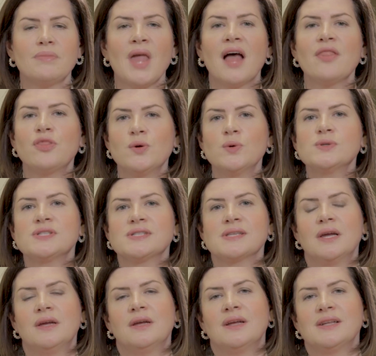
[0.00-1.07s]
And those
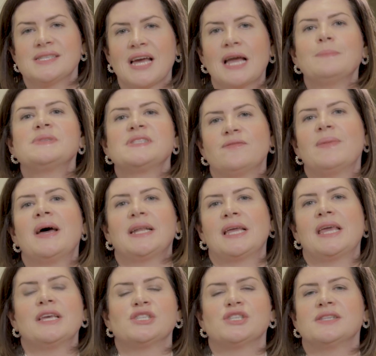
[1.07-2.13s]
types of
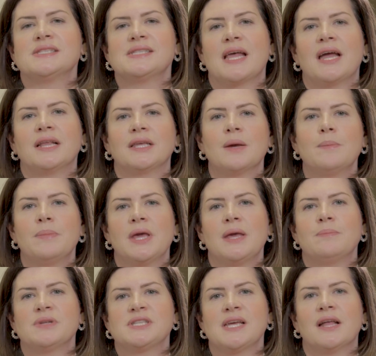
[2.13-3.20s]
medications then can
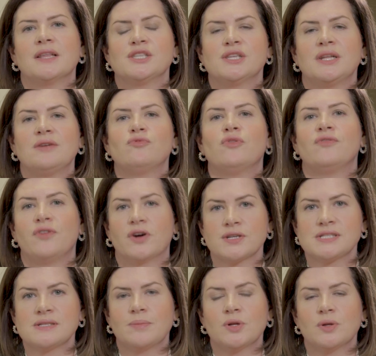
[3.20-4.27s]
be potentially
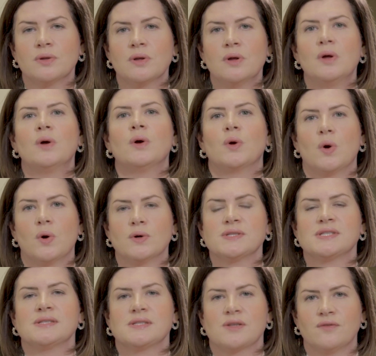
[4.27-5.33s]
reversible
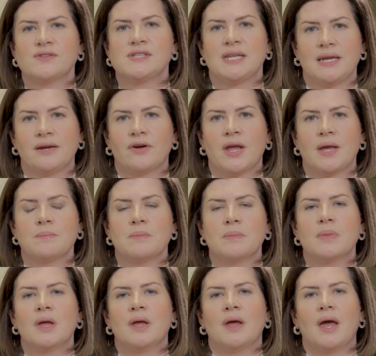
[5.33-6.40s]
causes of
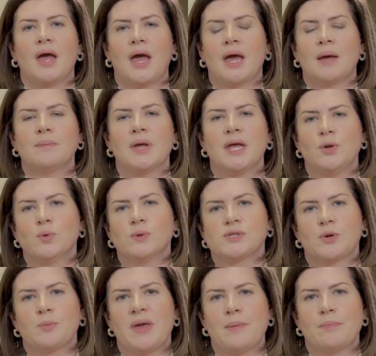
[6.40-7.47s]
delirium in
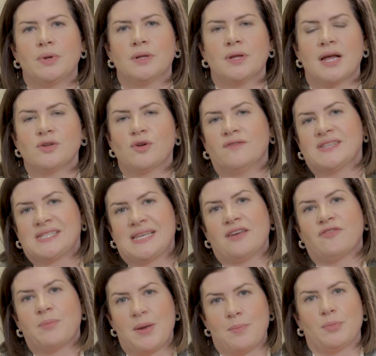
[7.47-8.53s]
older people. And obviously
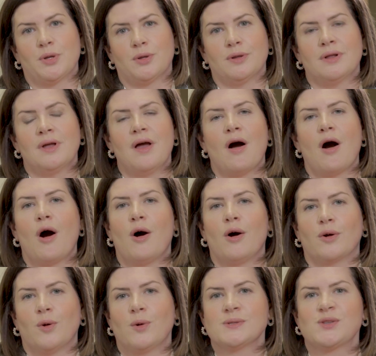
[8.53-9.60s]
if people
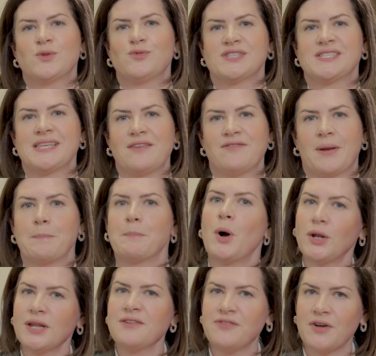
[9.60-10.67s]
are also receiving
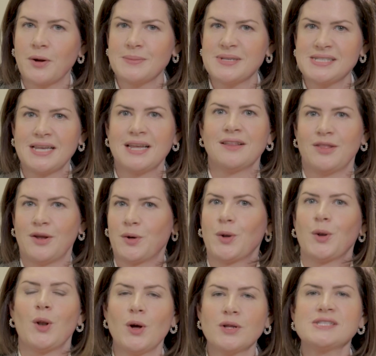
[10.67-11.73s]
polypharmacy and they're
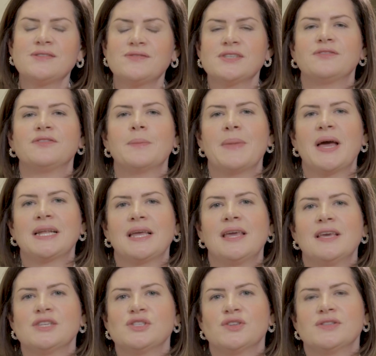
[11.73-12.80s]
on lots of different
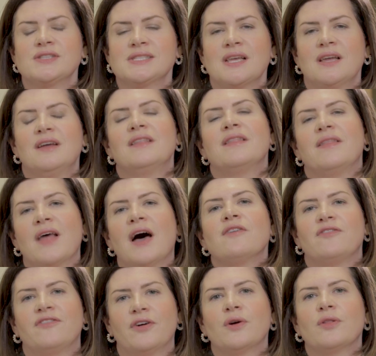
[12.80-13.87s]
medications, then that
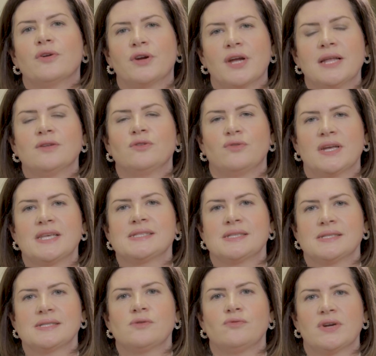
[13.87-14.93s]
further
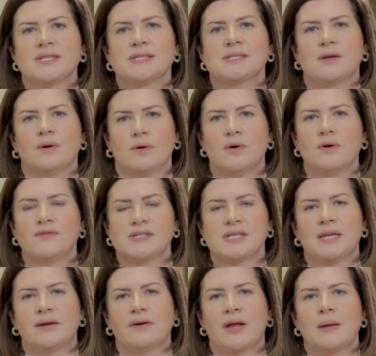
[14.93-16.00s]
increases the risk of
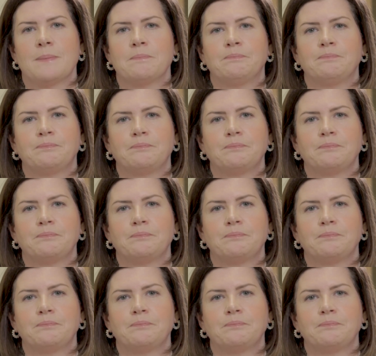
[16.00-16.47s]
delirium.